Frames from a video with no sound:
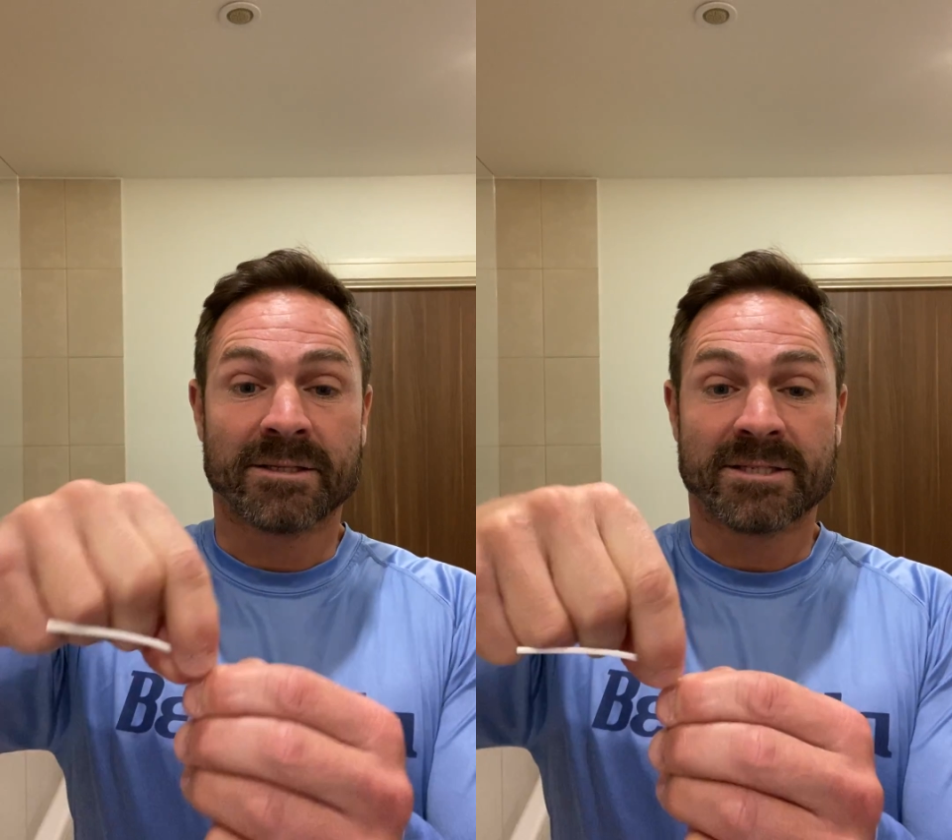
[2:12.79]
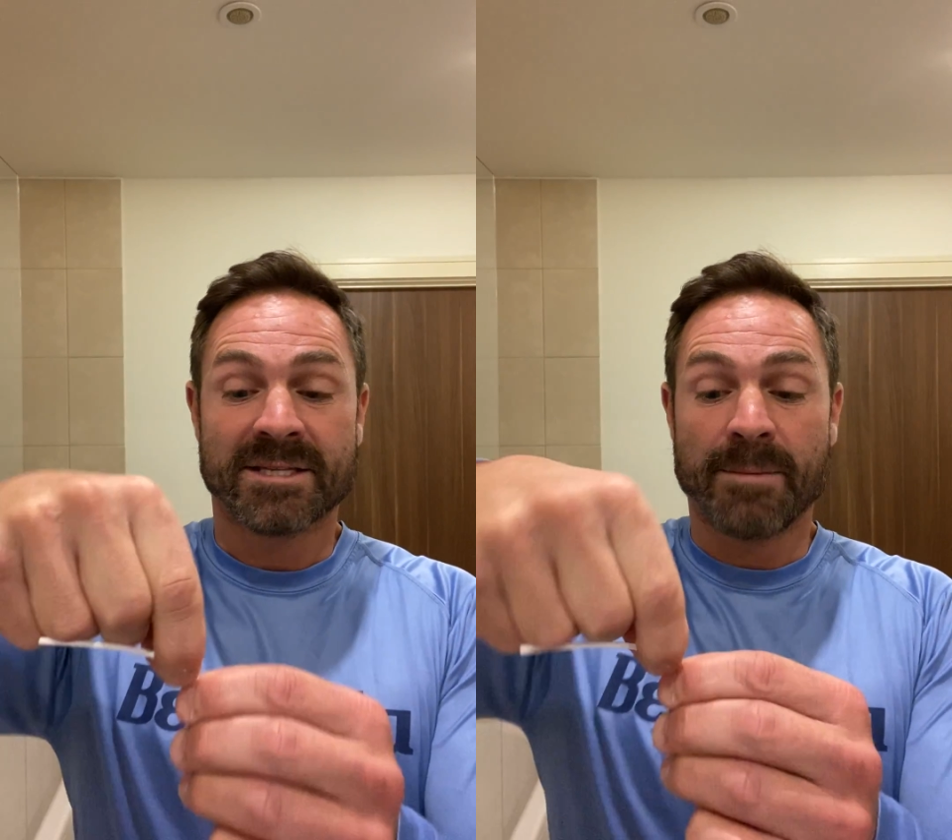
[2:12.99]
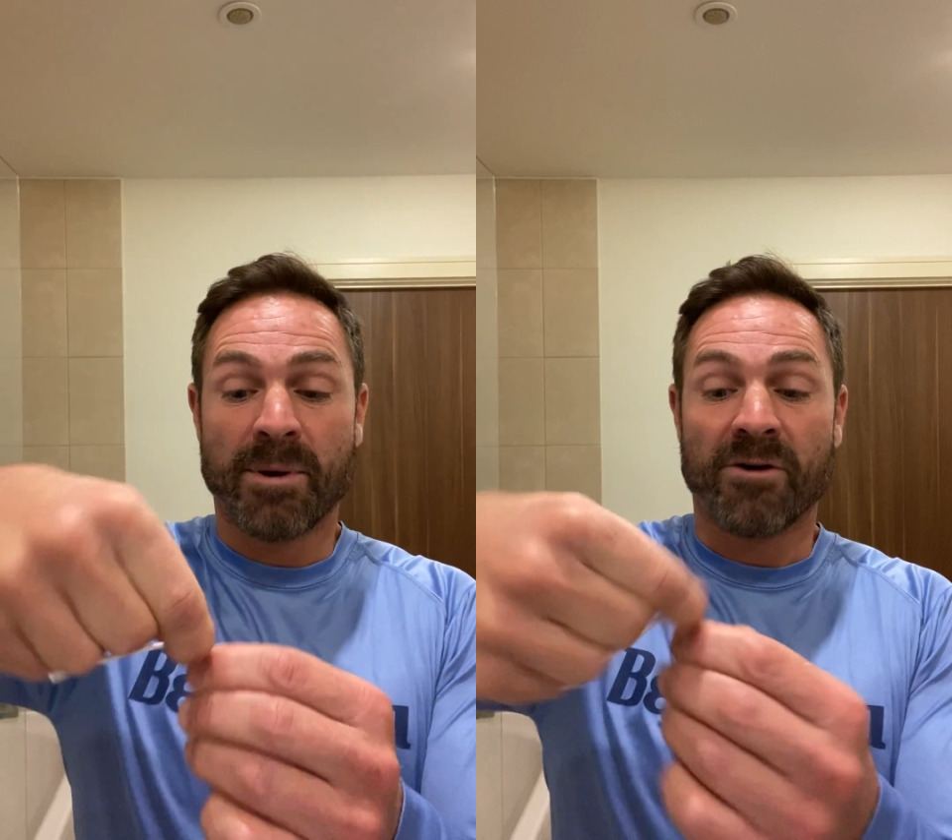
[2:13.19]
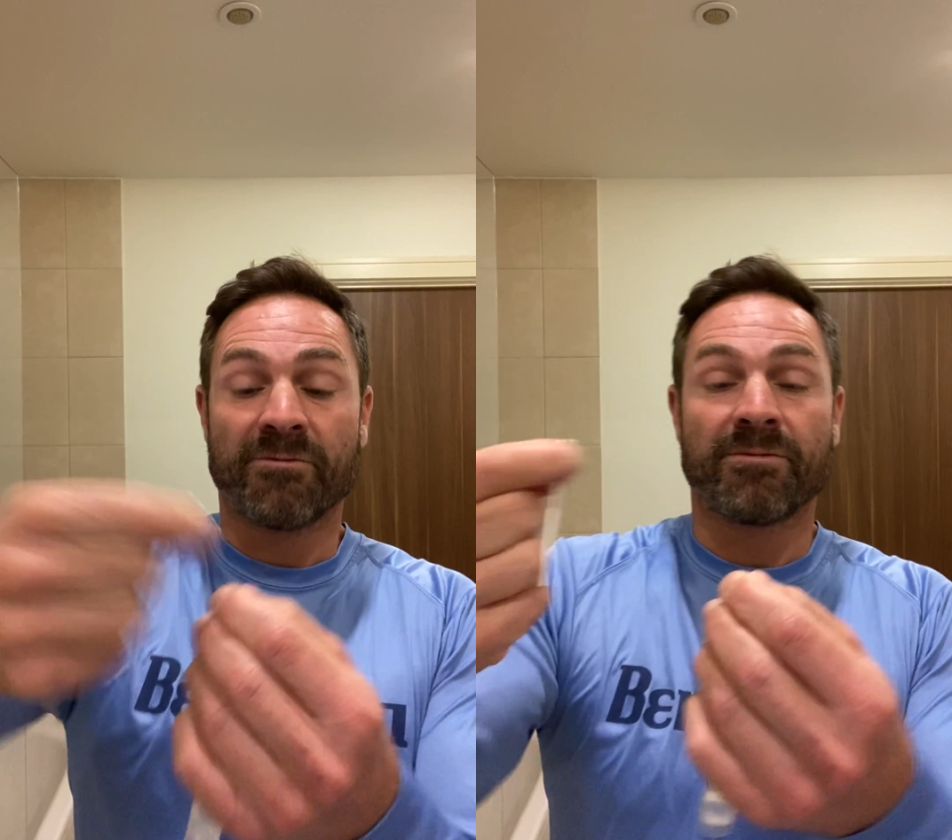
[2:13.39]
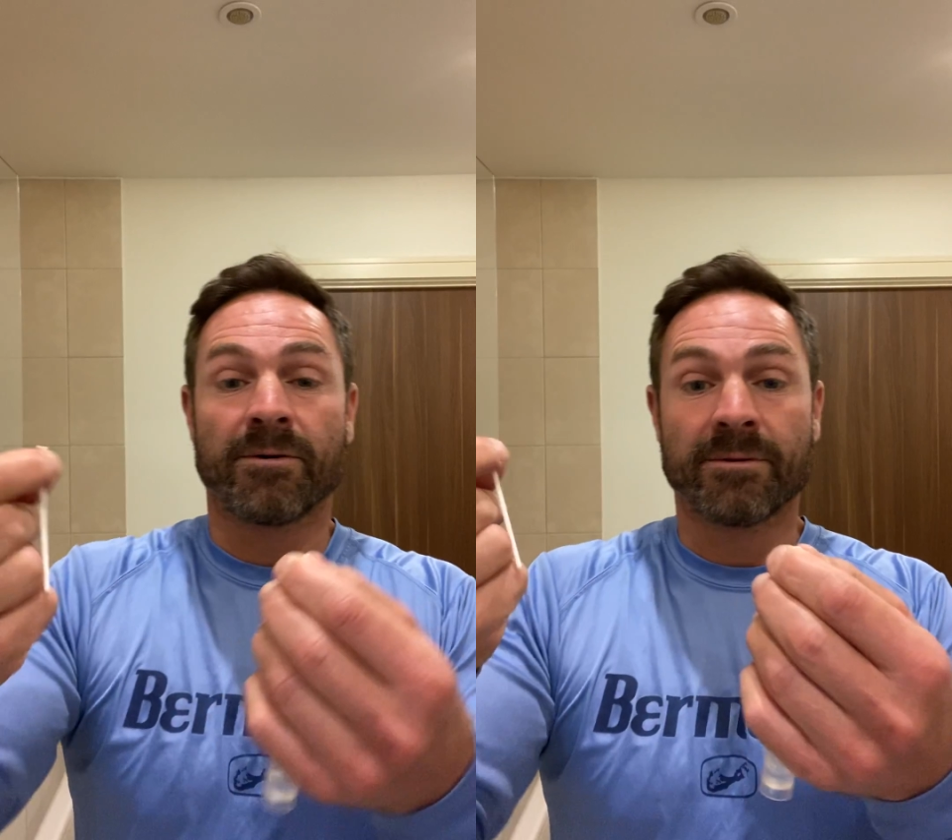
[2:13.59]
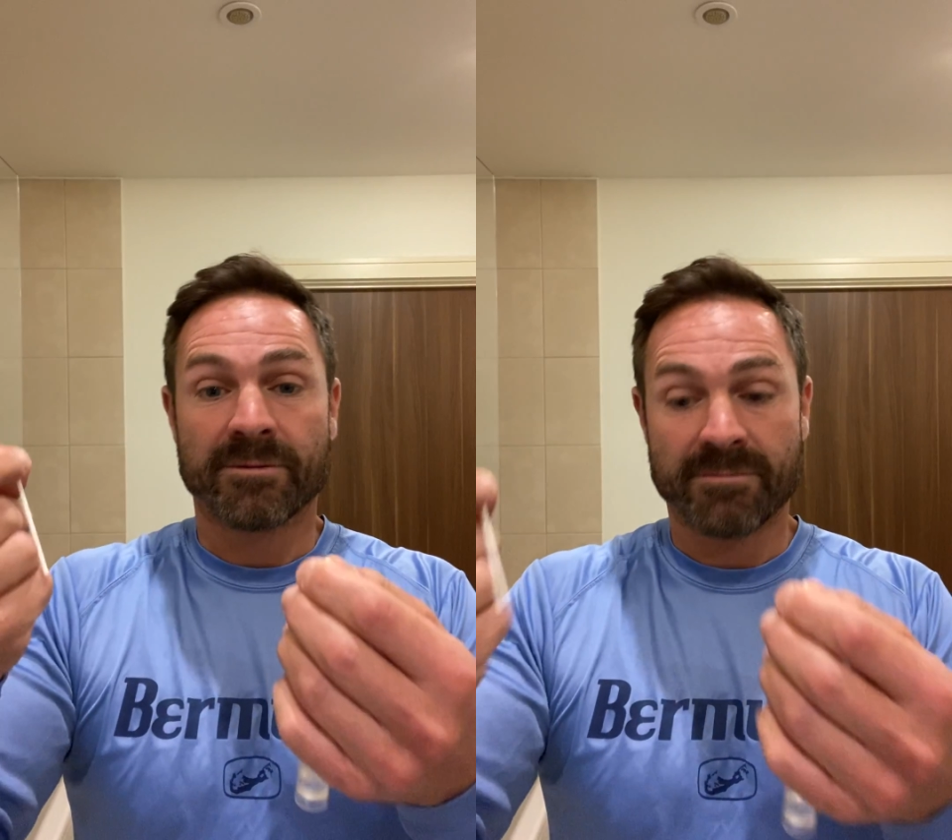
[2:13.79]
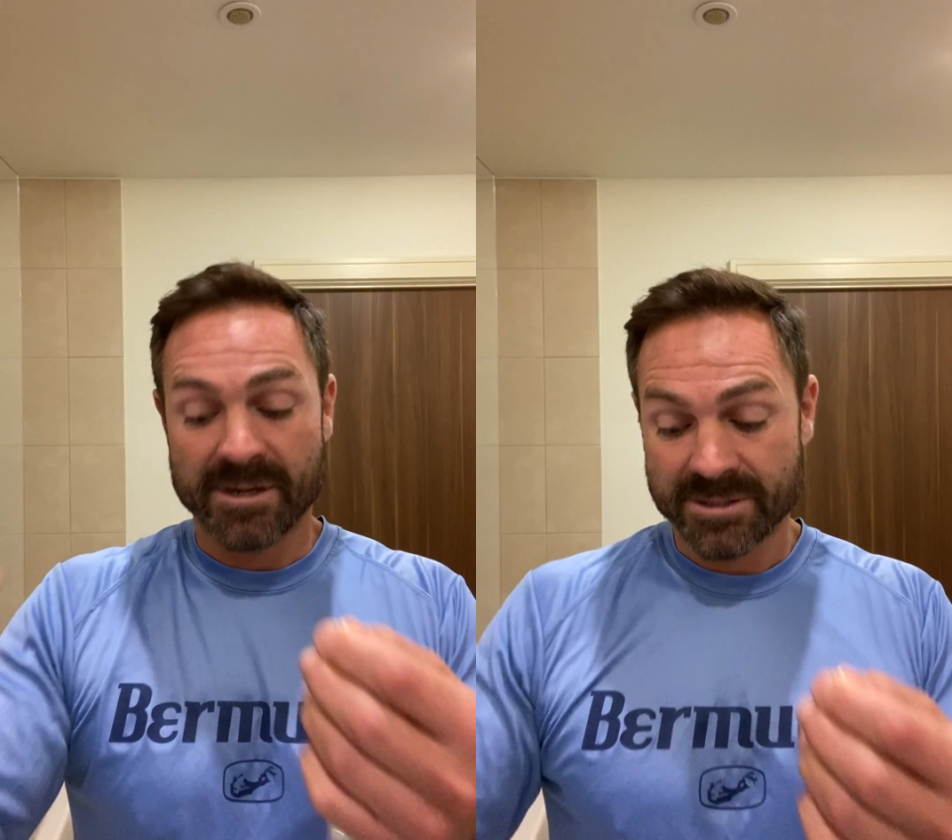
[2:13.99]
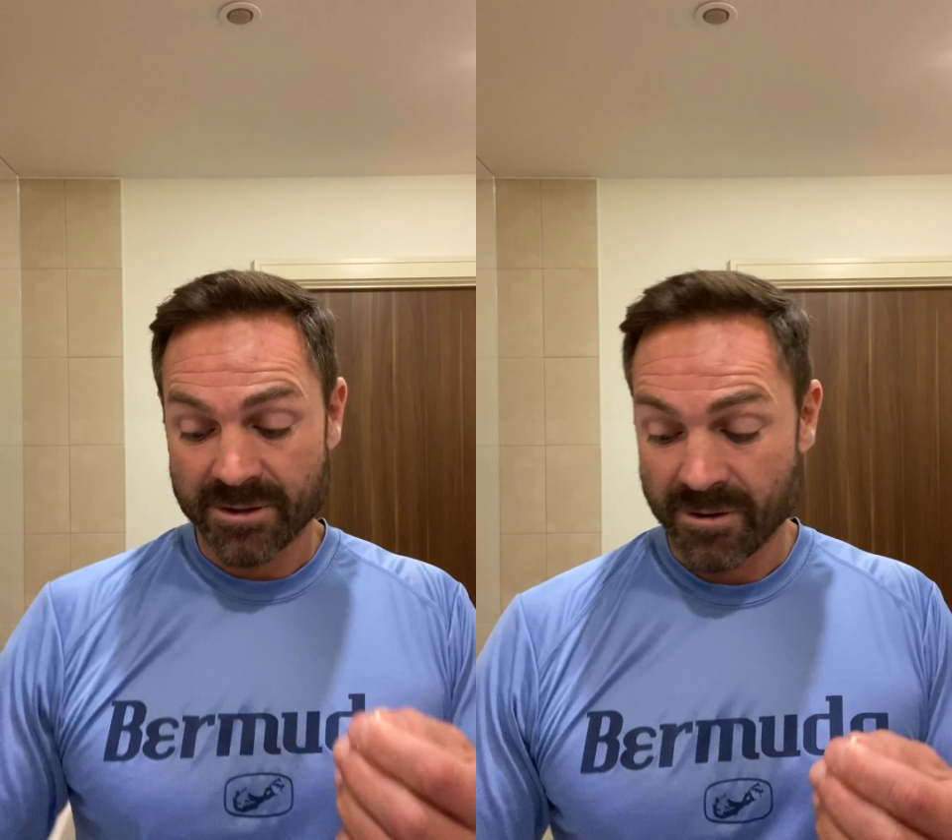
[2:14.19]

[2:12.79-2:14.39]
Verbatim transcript: Snip off the rest